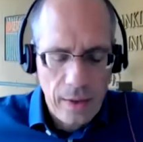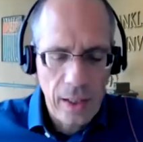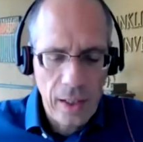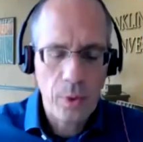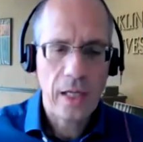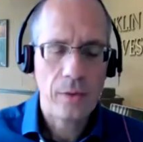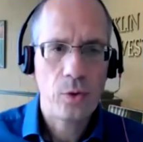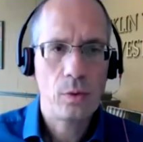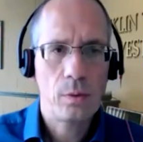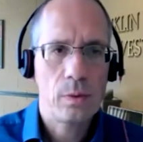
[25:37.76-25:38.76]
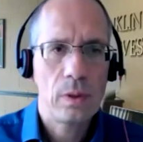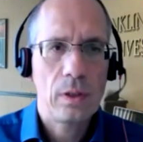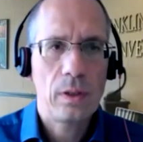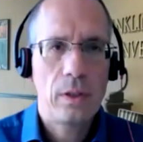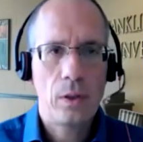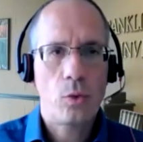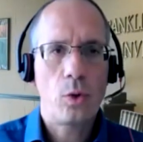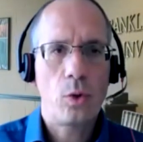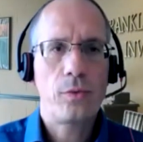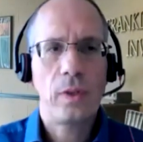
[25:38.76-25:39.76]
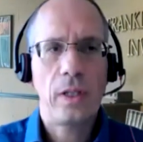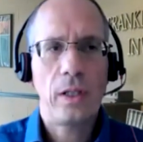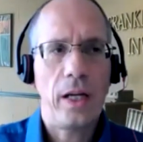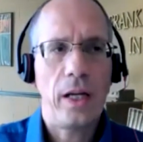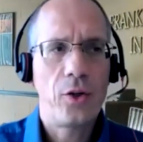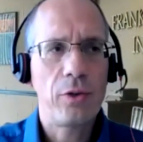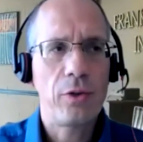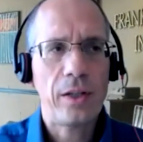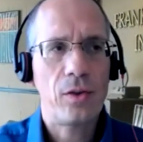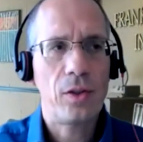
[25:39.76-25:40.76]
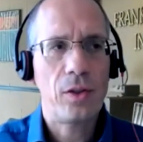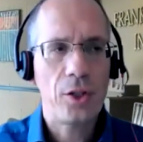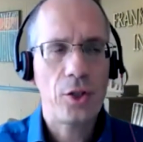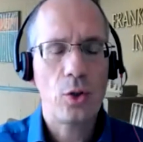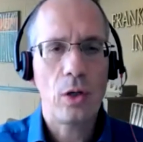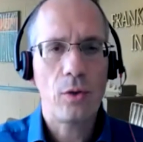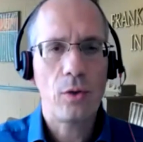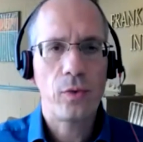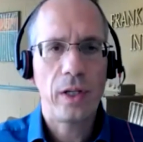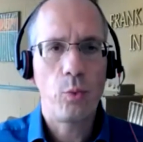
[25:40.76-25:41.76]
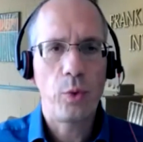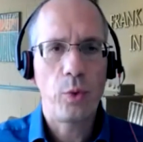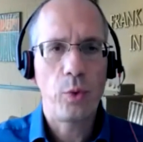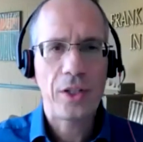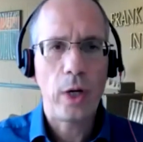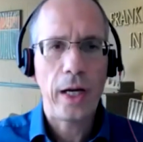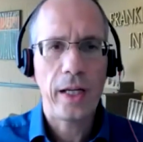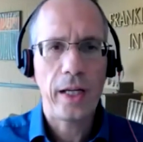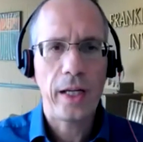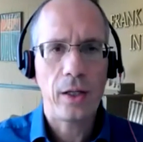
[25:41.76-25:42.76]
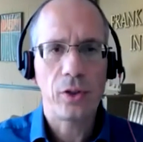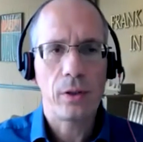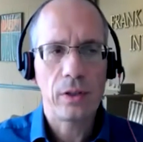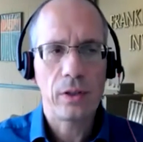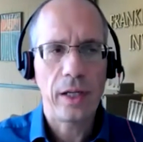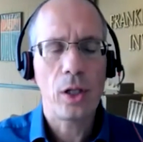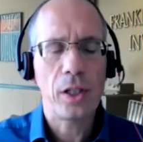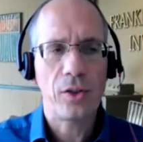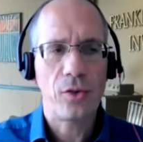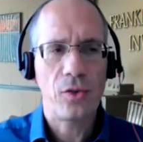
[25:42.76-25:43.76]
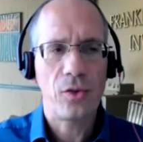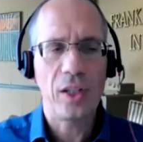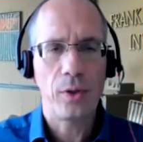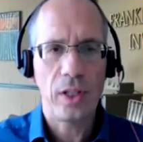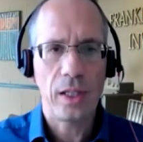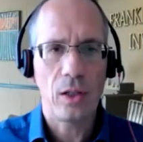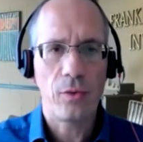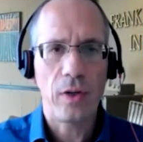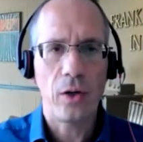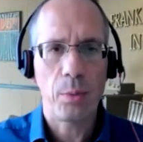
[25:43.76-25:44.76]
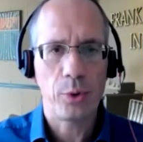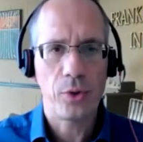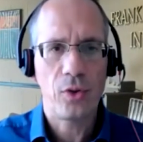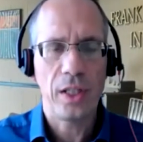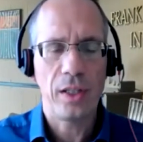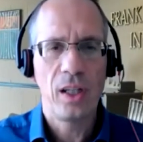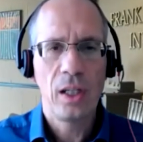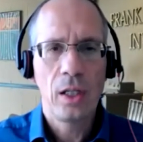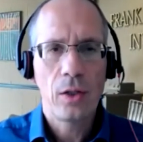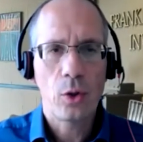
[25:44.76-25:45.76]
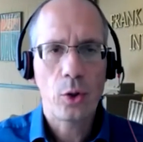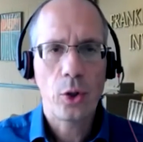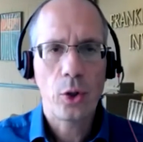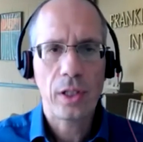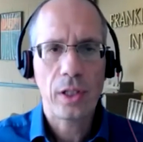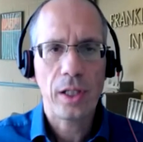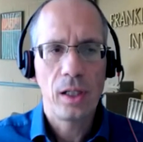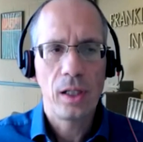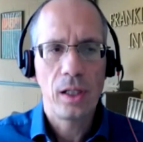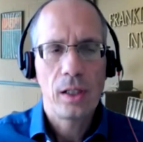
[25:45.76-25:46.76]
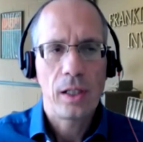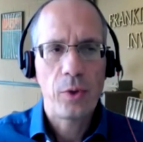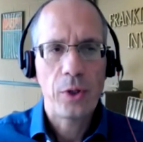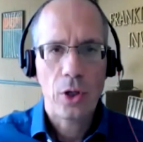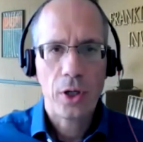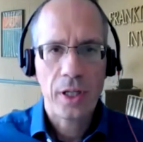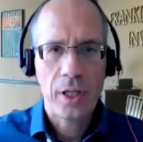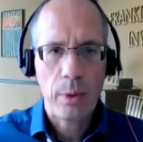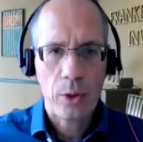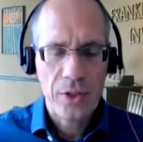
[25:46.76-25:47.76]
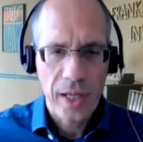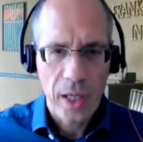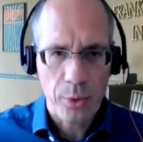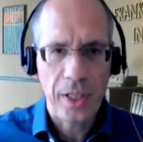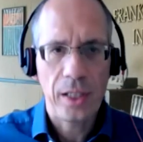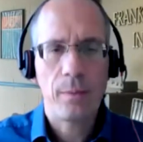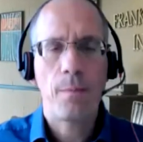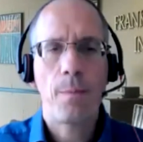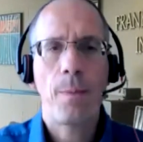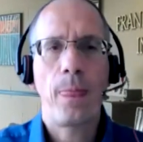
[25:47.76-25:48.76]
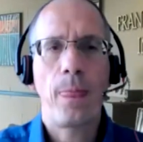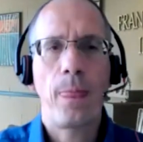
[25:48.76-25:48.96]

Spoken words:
I think we have to sort of address the issue of in which way, or so they call it the sequencing of how they proceed. So currently, if we're talking about tapering,